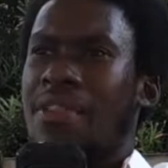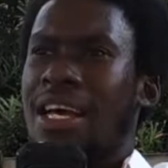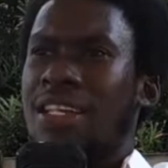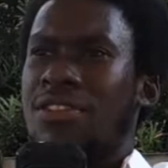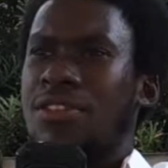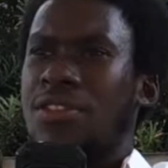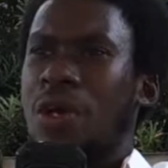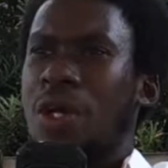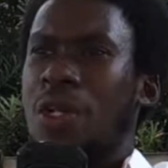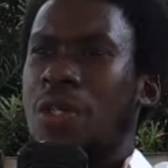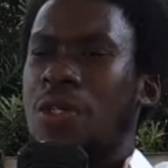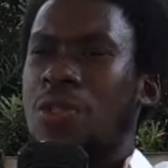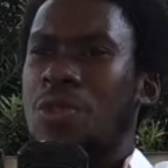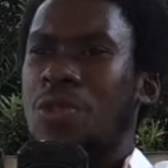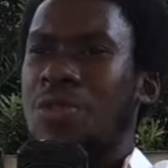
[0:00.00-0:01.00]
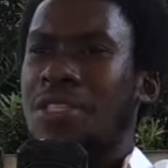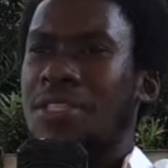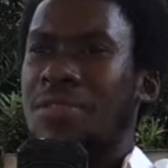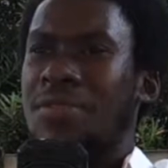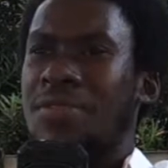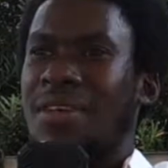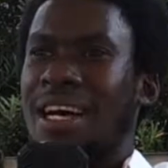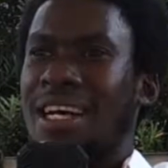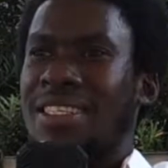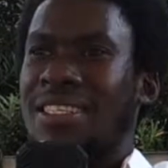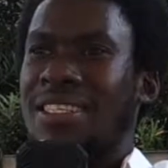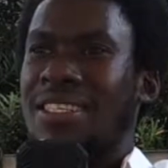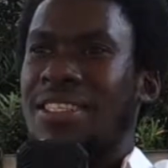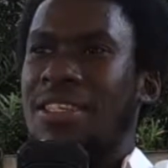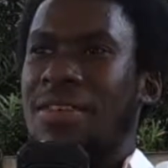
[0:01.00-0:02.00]
that's not conducive, as
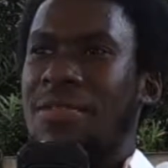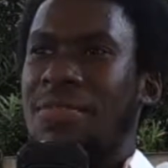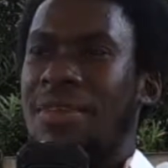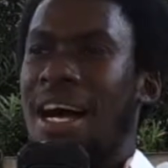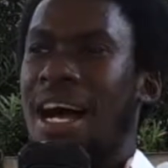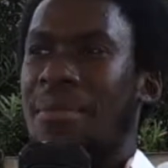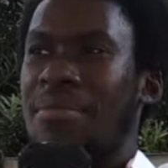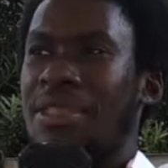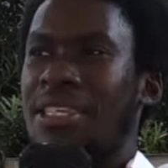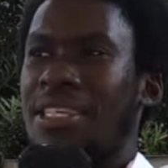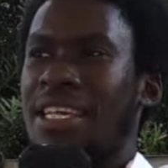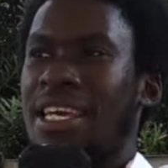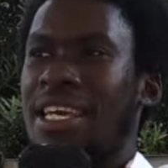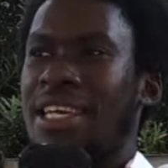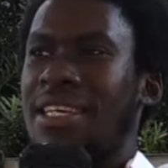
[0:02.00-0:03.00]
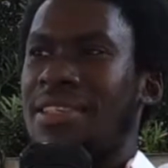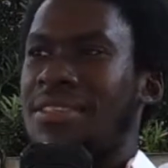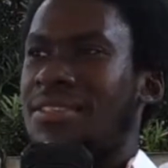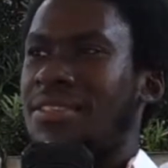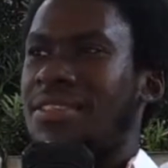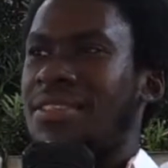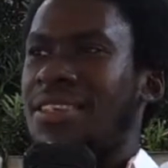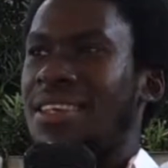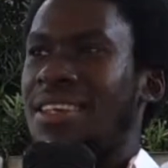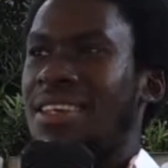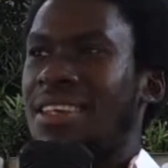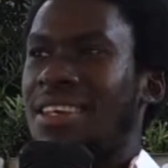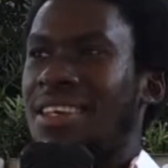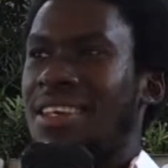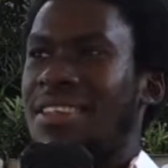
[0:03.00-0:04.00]
in your family is,
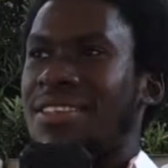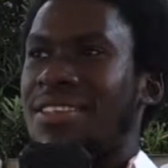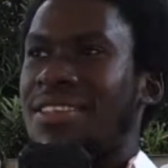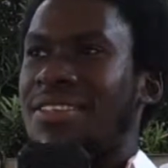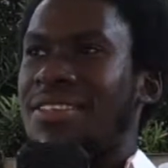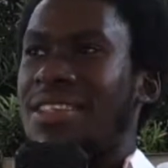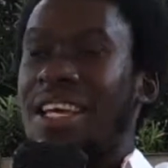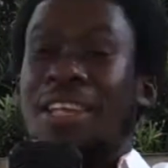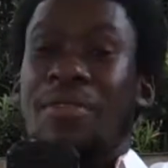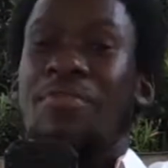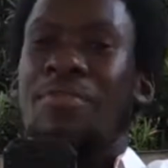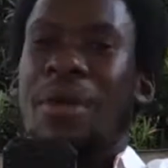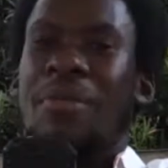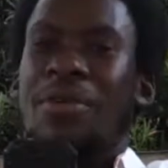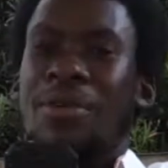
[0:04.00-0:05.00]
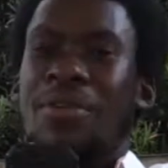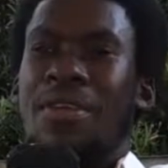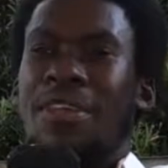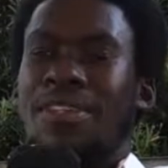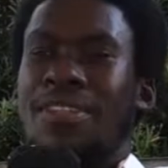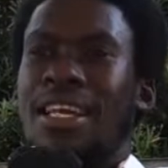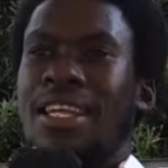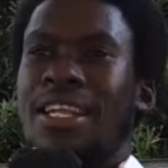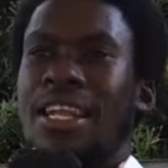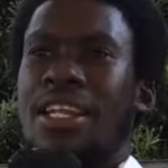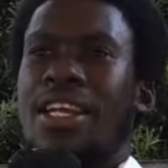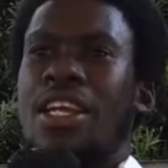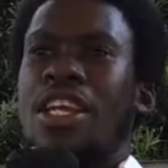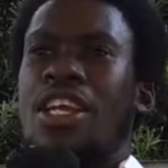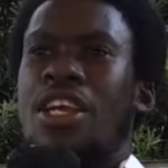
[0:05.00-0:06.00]
and remember, it said that
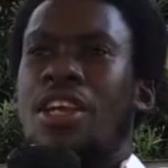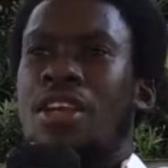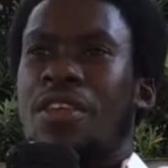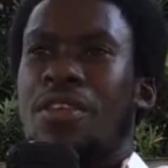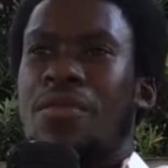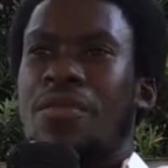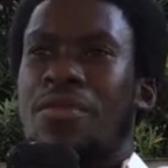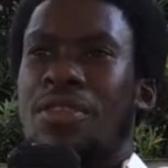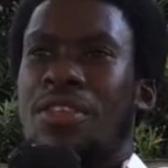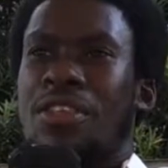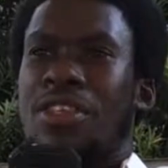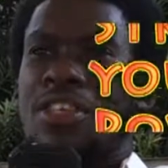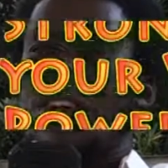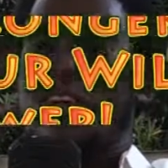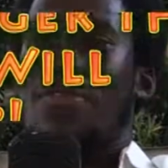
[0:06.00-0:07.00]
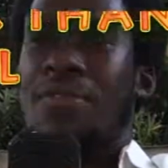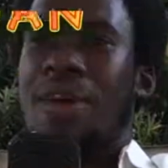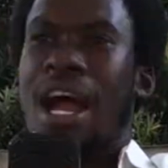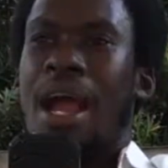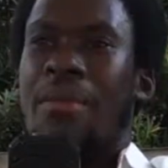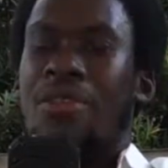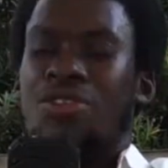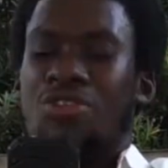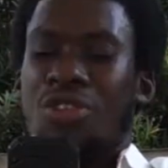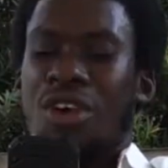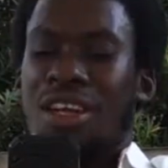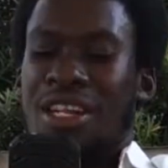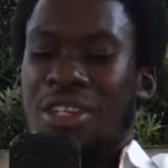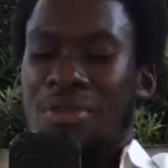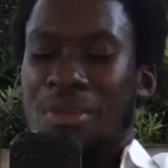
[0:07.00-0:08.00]
your environment is
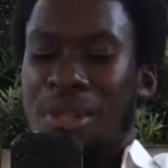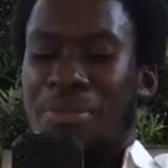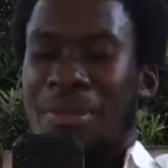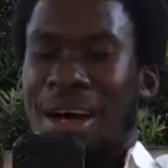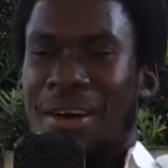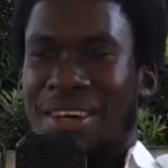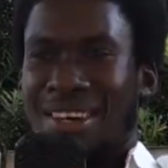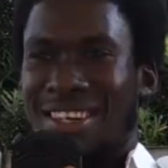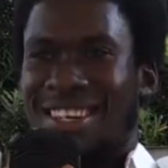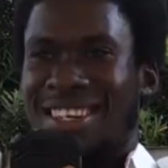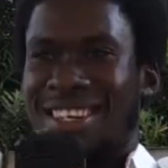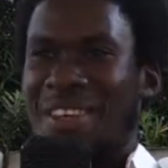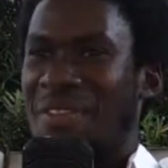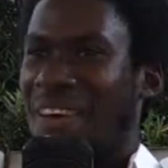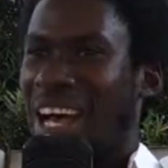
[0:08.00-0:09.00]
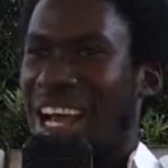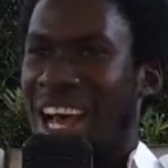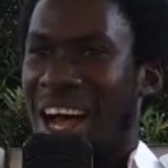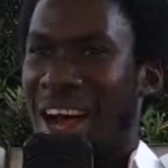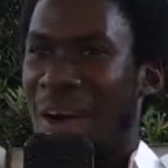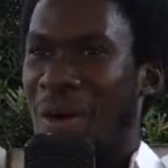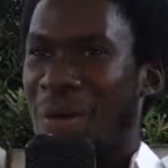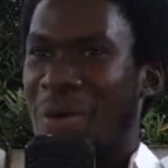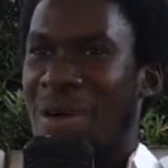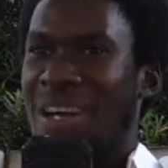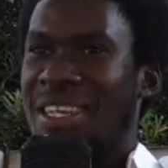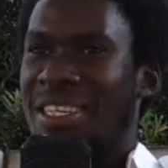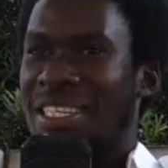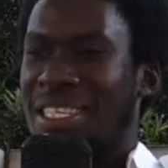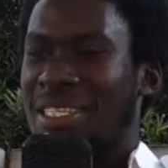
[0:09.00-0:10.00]
stronger than your willpower. No matter how
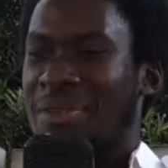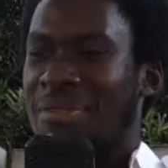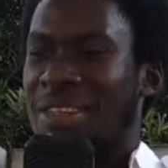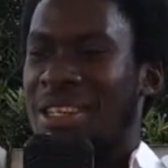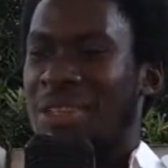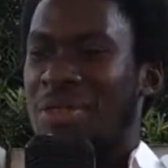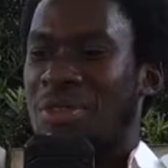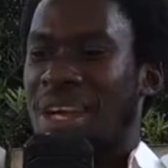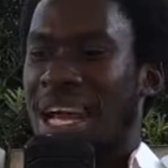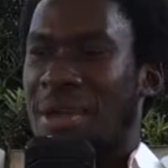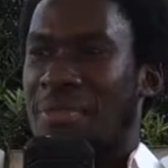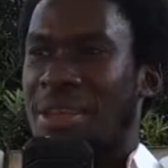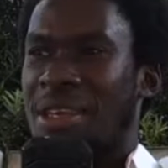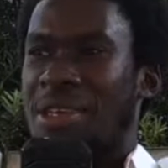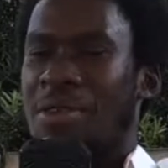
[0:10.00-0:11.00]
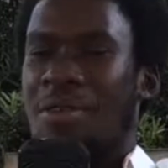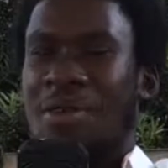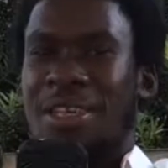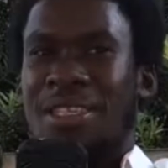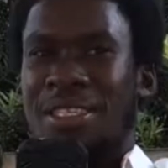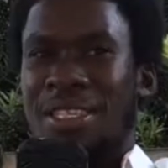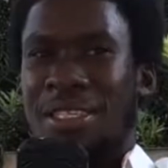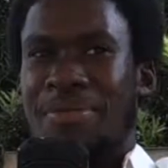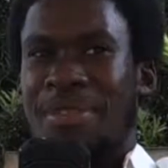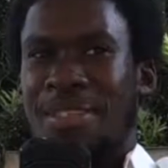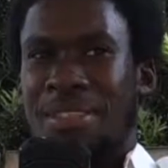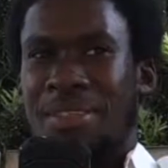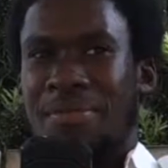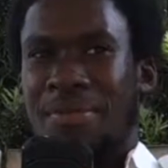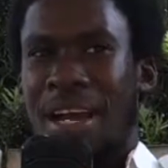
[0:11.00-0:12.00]
disciplined you try to be, you only as disciplined
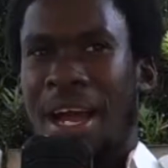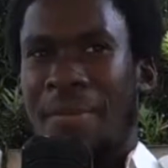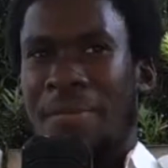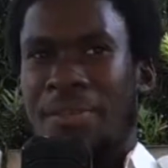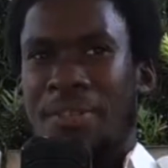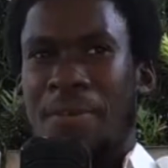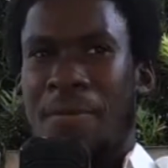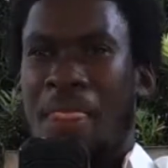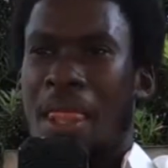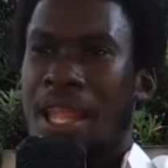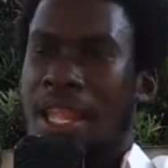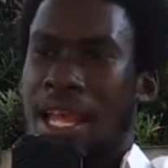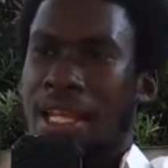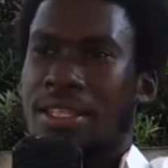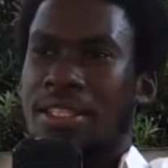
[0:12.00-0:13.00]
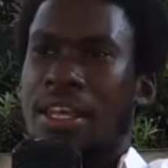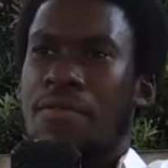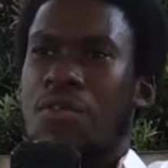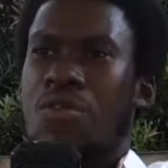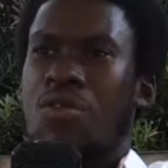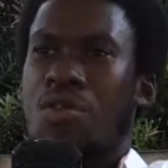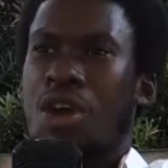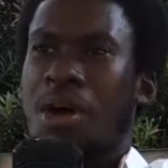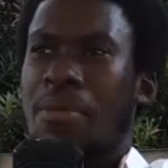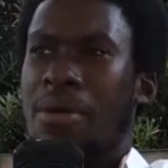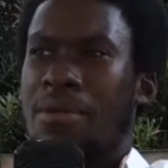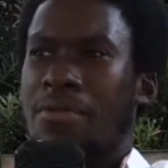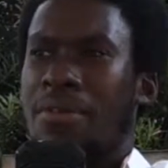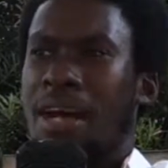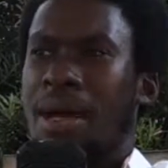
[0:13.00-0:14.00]
as your environment. So like I say, if you grew up in
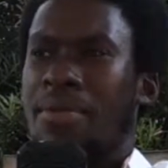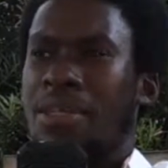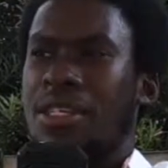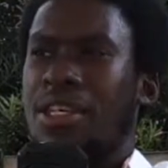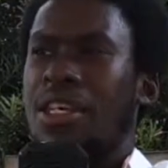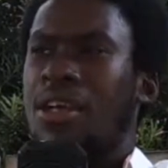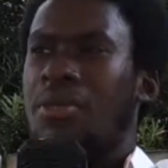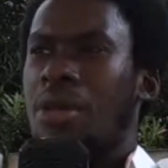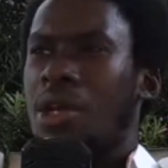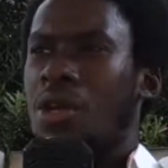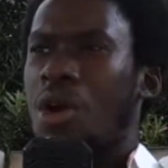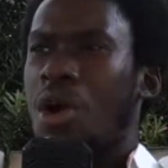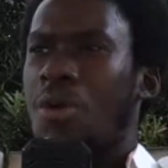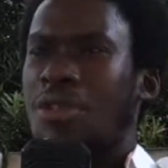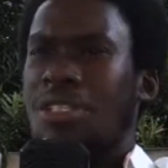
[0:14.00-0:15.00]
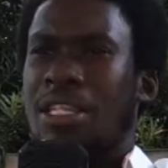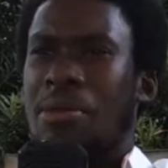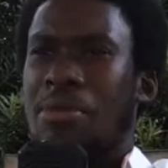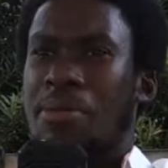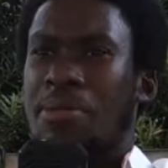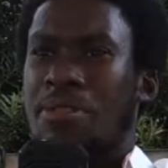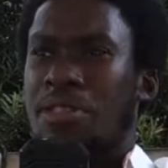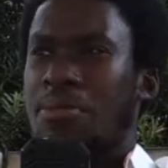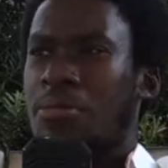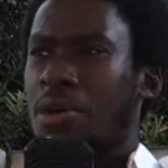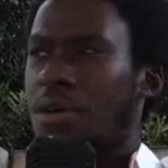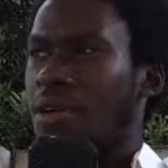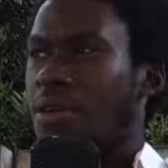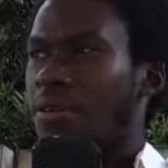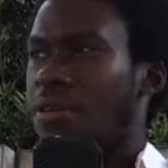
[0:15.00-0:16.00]
a family where you're always seeing people
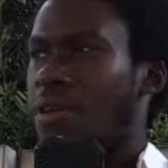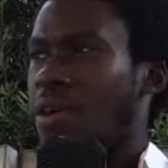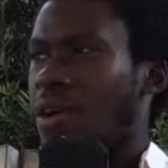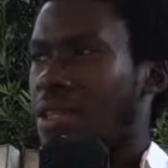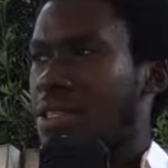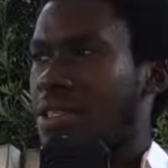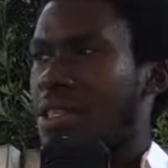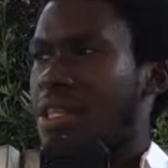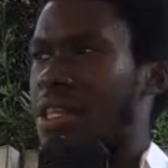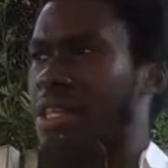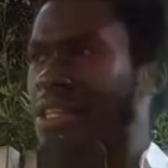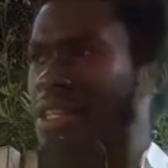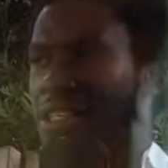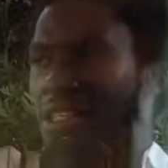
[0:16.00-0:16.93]
smoke, of course the